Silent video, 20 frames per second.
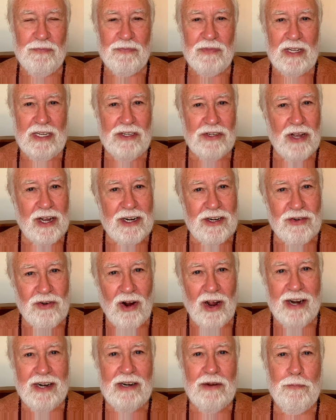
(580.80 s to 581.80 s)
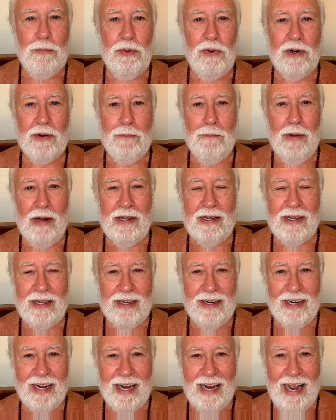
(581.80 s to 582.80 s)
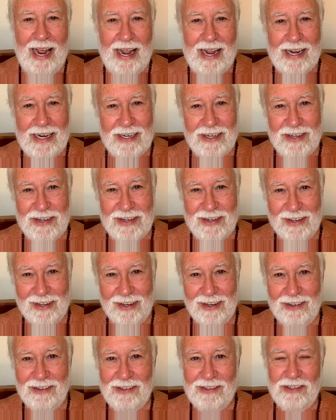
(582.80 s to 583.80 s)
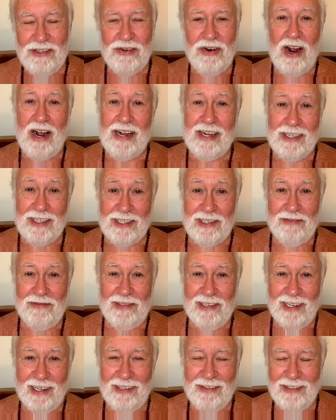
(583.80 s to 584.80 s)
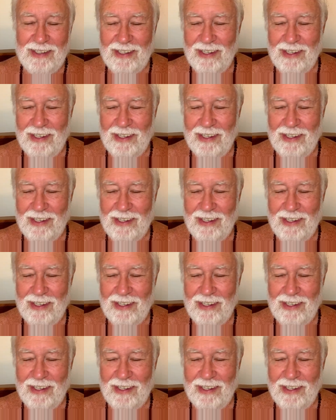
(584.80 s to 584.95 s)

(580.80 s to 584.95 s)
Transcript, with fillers: It's like trying to put a monkey in a cage, you know. Try it sometime.